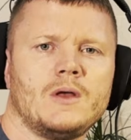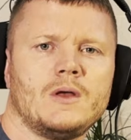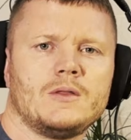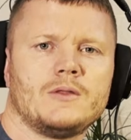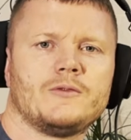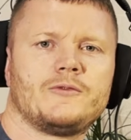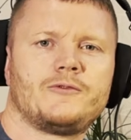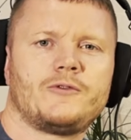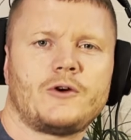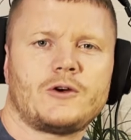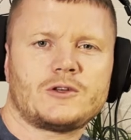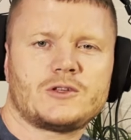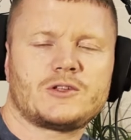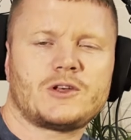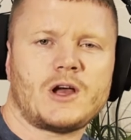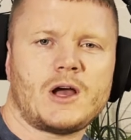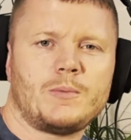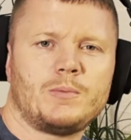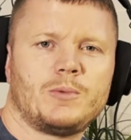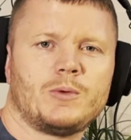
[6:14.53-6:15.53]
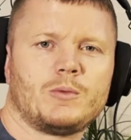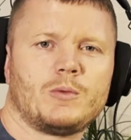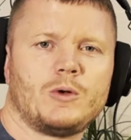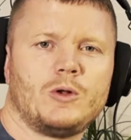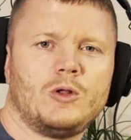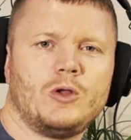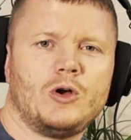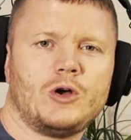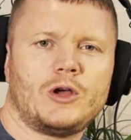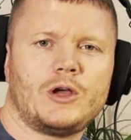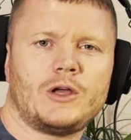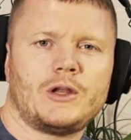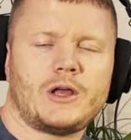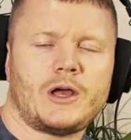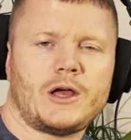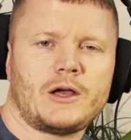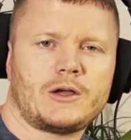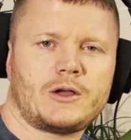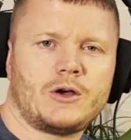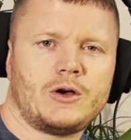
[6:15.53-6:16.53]
The first sample we're looking
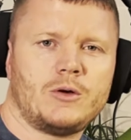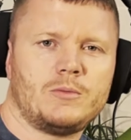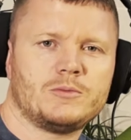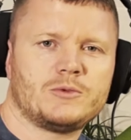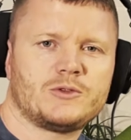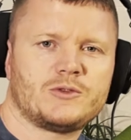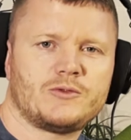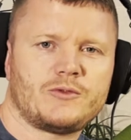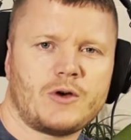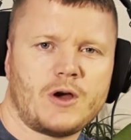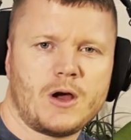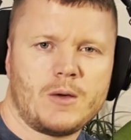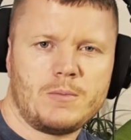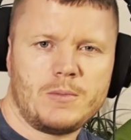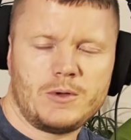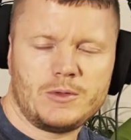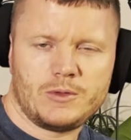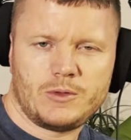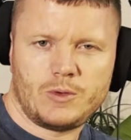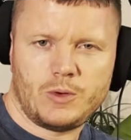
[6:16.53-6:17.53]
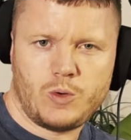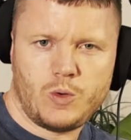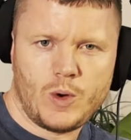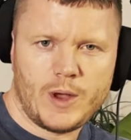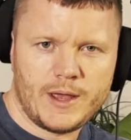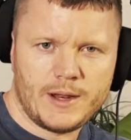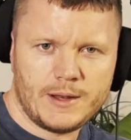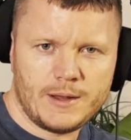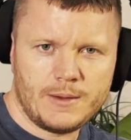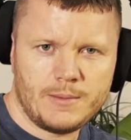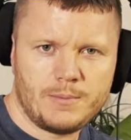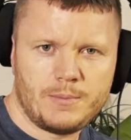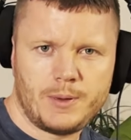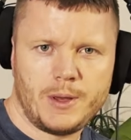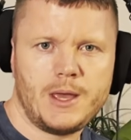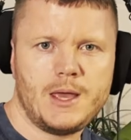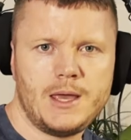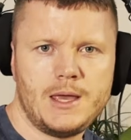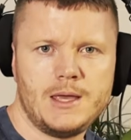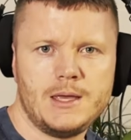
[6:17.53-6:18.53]
at comes from Twin
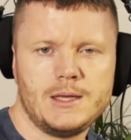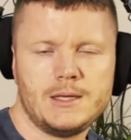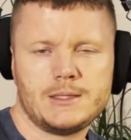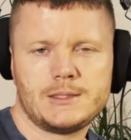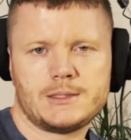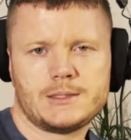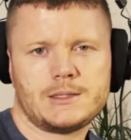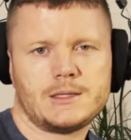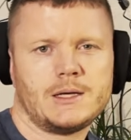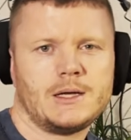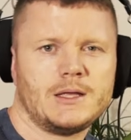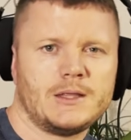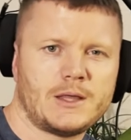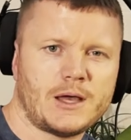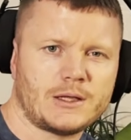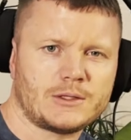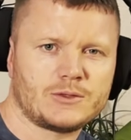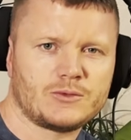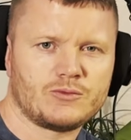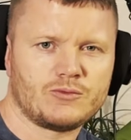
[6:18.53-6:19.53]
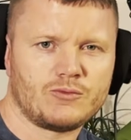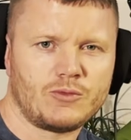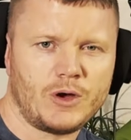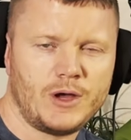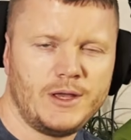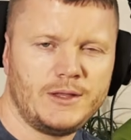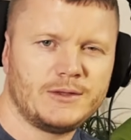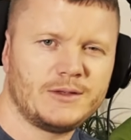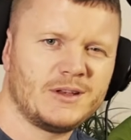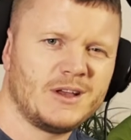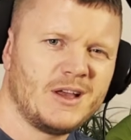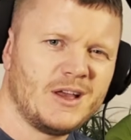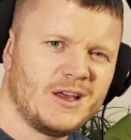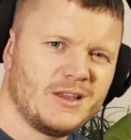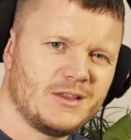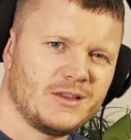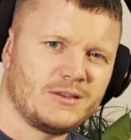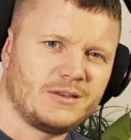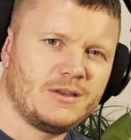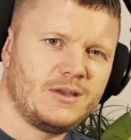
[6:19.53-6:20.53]
Peaks. That's right,
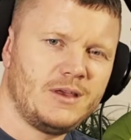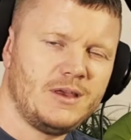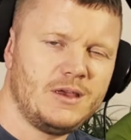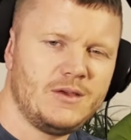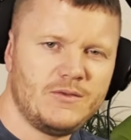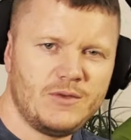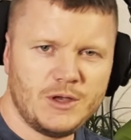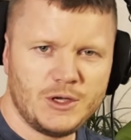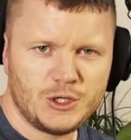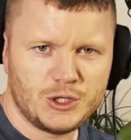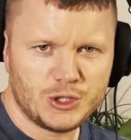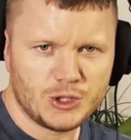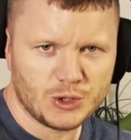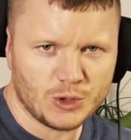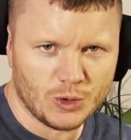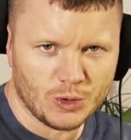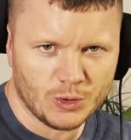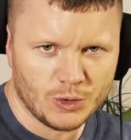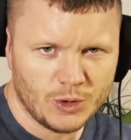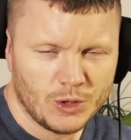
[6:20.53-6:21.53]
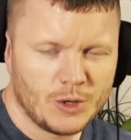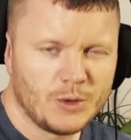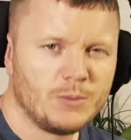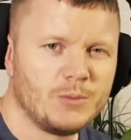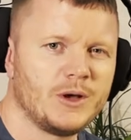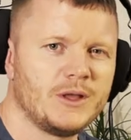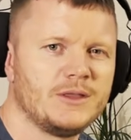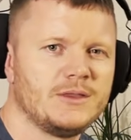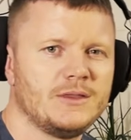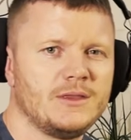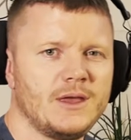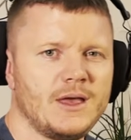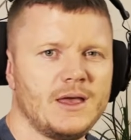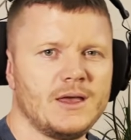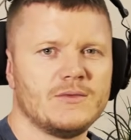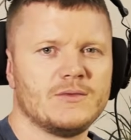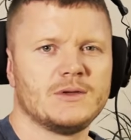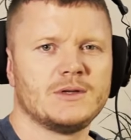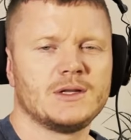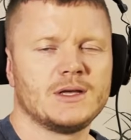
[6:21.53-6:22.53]
the TV show by
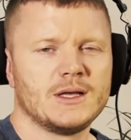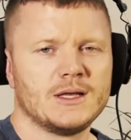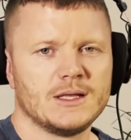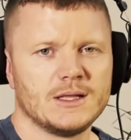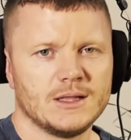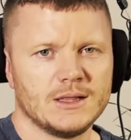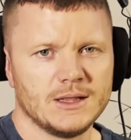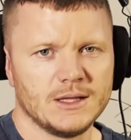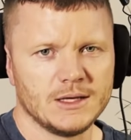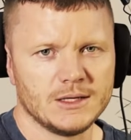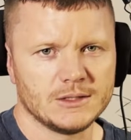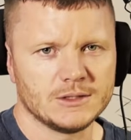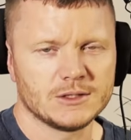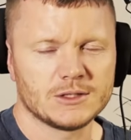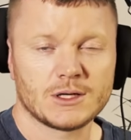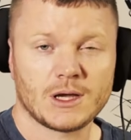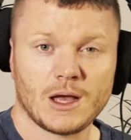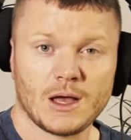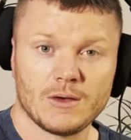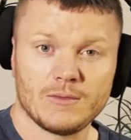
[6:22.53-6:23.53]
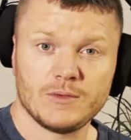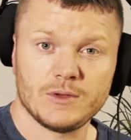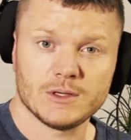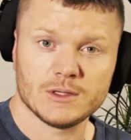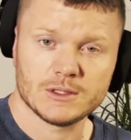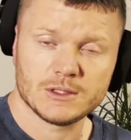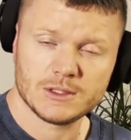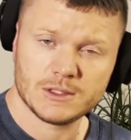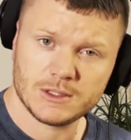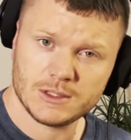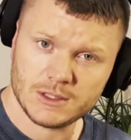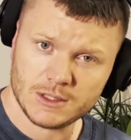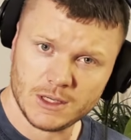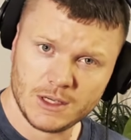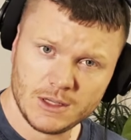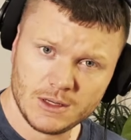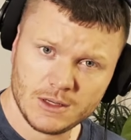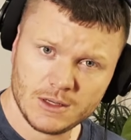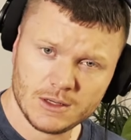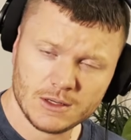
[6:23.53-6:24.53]
David Lynch. Have you
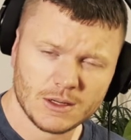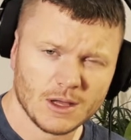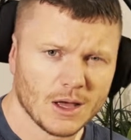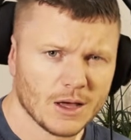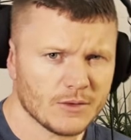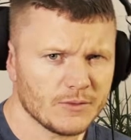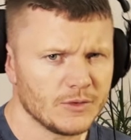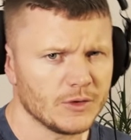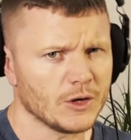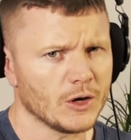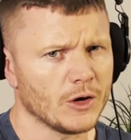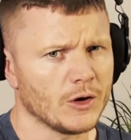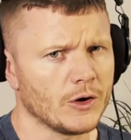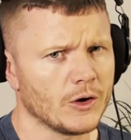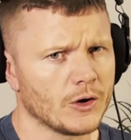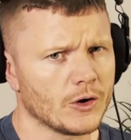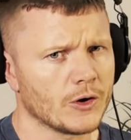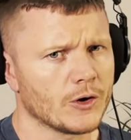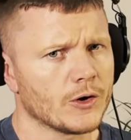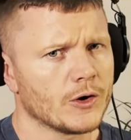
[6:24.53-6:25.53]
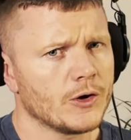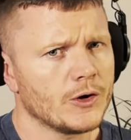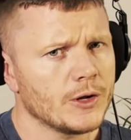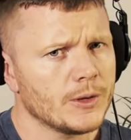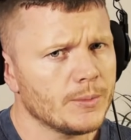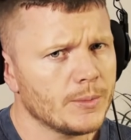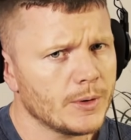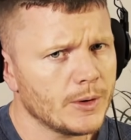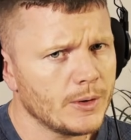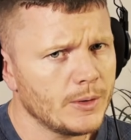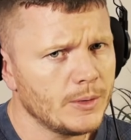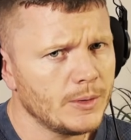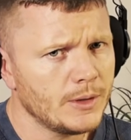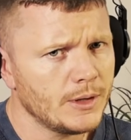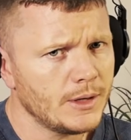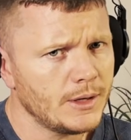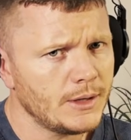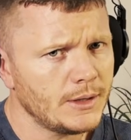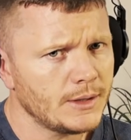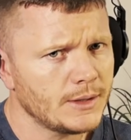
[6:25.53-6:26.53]
seen it? Have you heard about
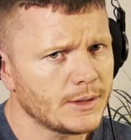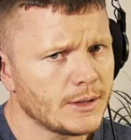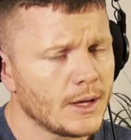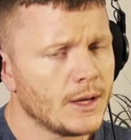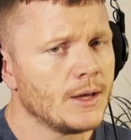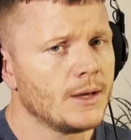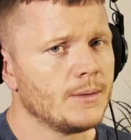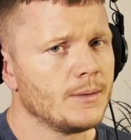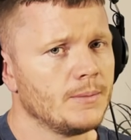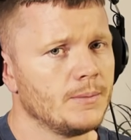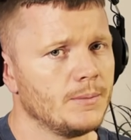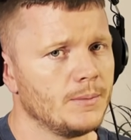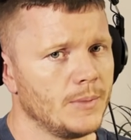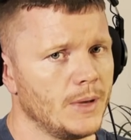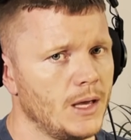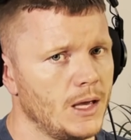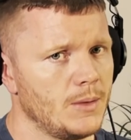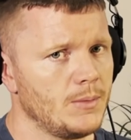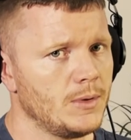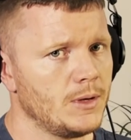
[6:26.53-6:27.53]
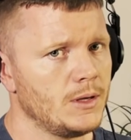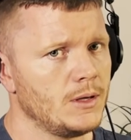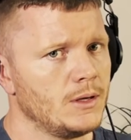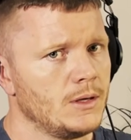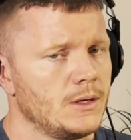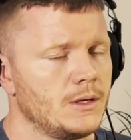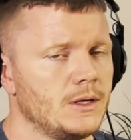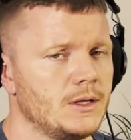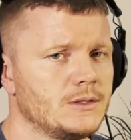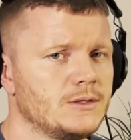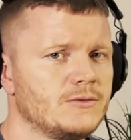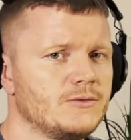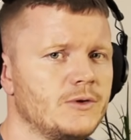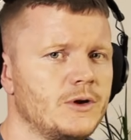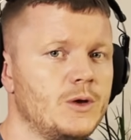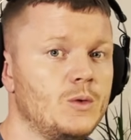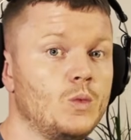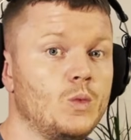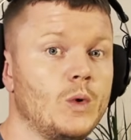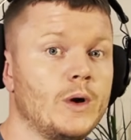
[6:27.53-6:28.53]
it? Maybe. It's a
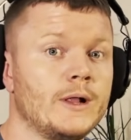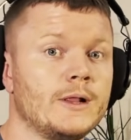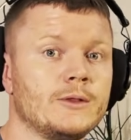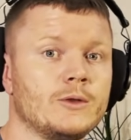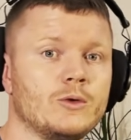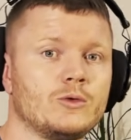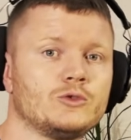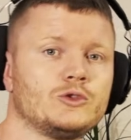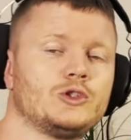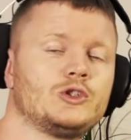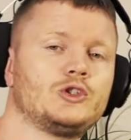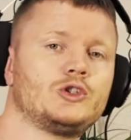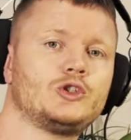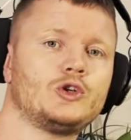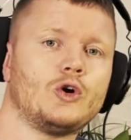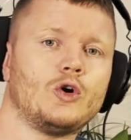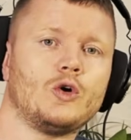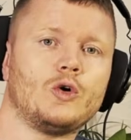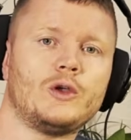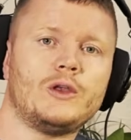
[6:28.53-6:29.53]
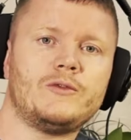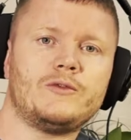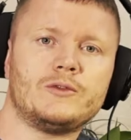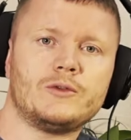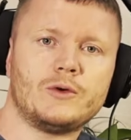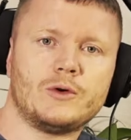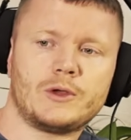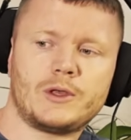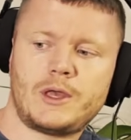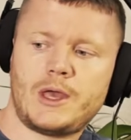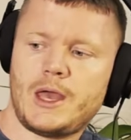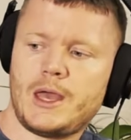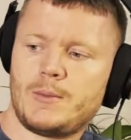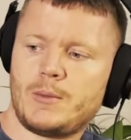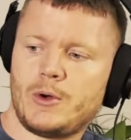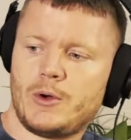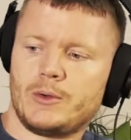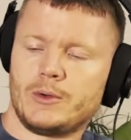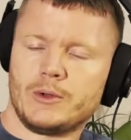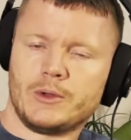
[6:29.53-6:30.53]
very well-known show, even though it
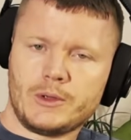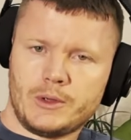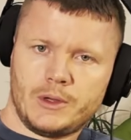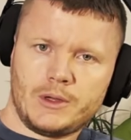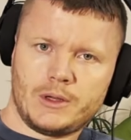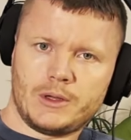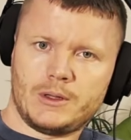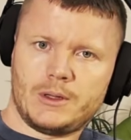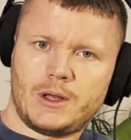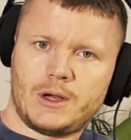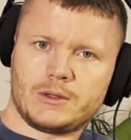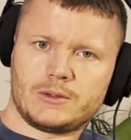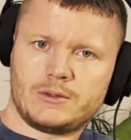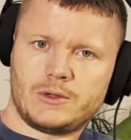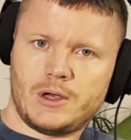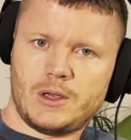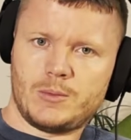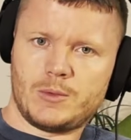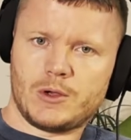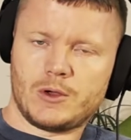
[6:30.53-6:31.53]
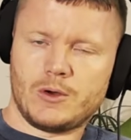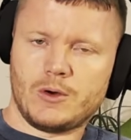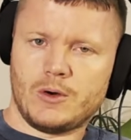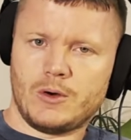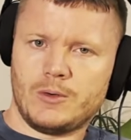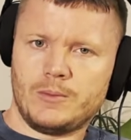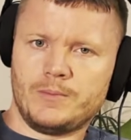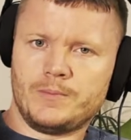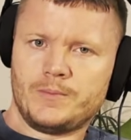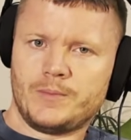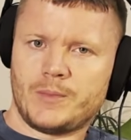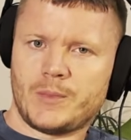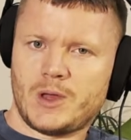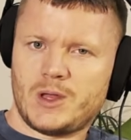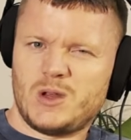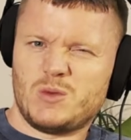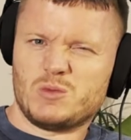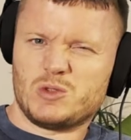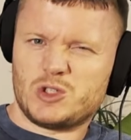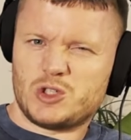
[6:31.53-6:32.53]
came out a long time ago
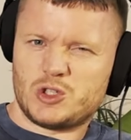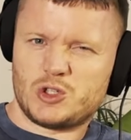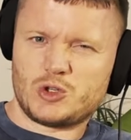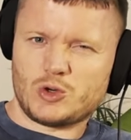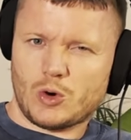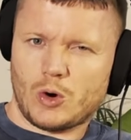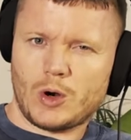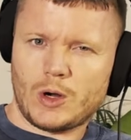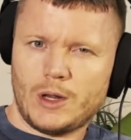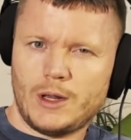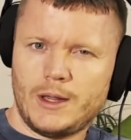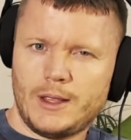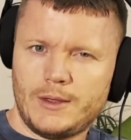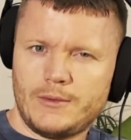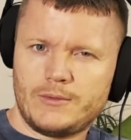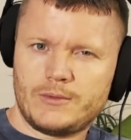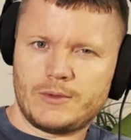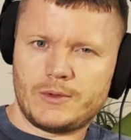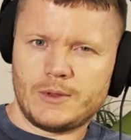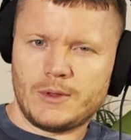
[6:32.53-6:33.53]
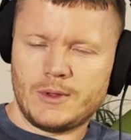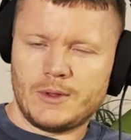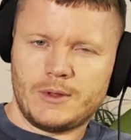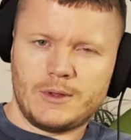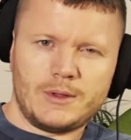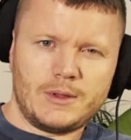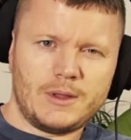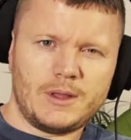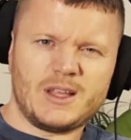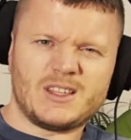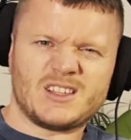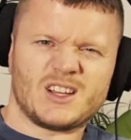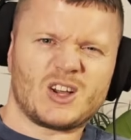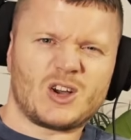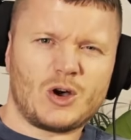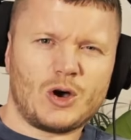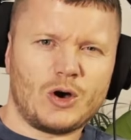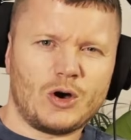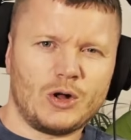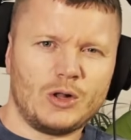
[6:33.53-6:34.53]
and it was short-lived. It's a
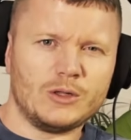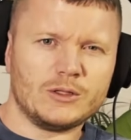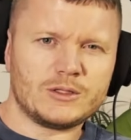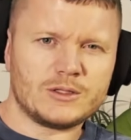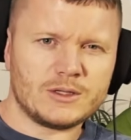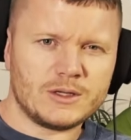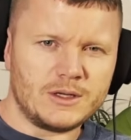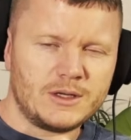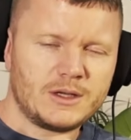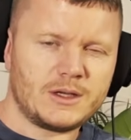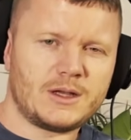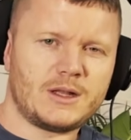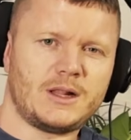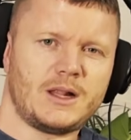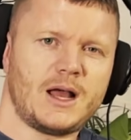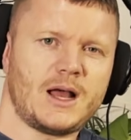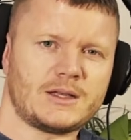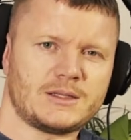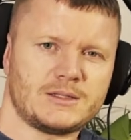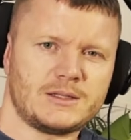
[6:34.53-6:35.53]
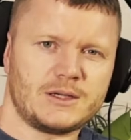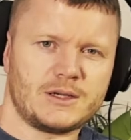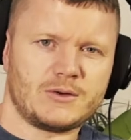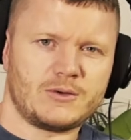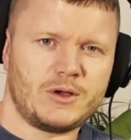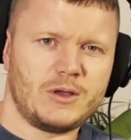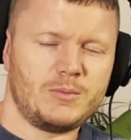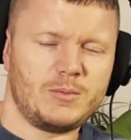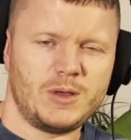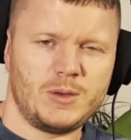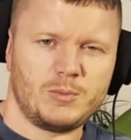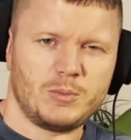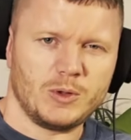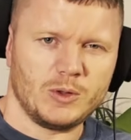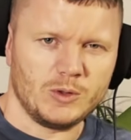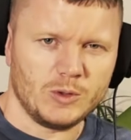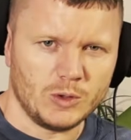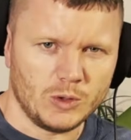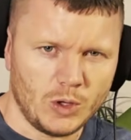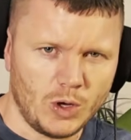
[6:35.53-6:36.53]
cult classic, right?
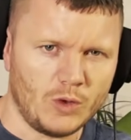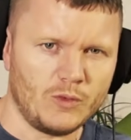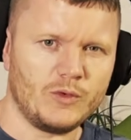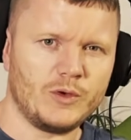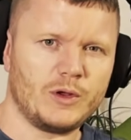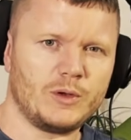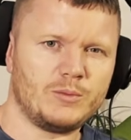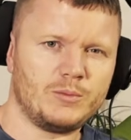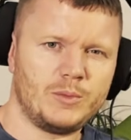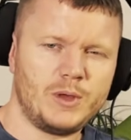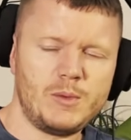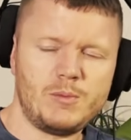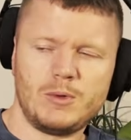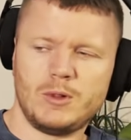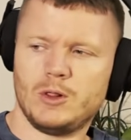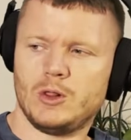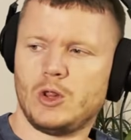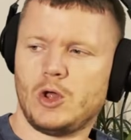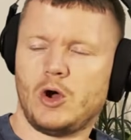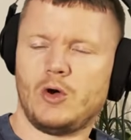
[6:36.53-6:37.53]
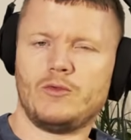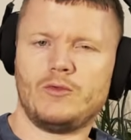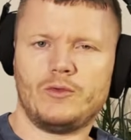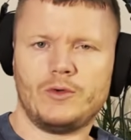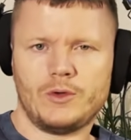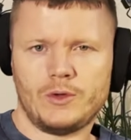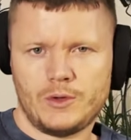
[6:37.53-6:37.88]
People love it. And people love